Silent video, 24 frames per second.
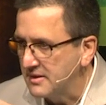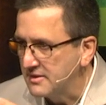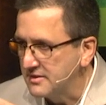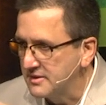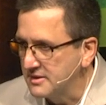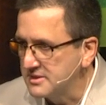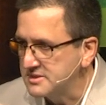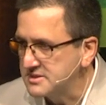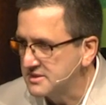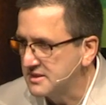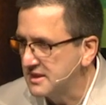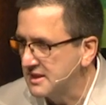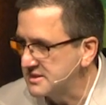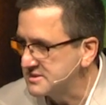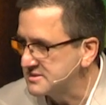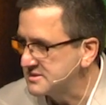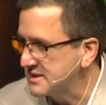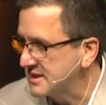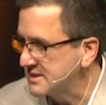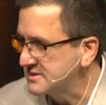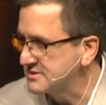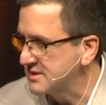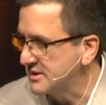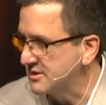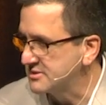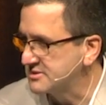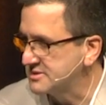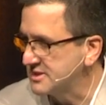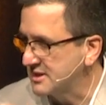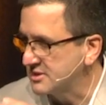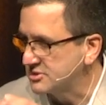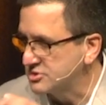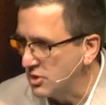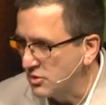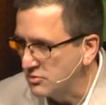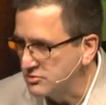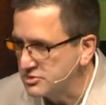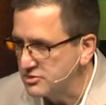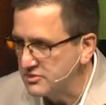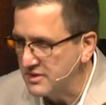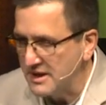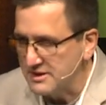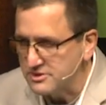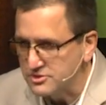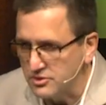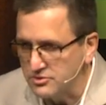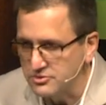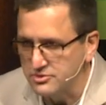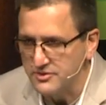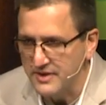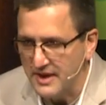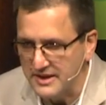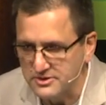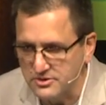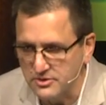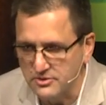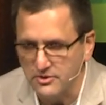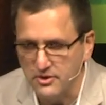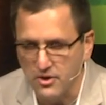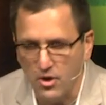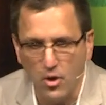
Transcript: These things that are saying, don't do that, don't do that, don't do that.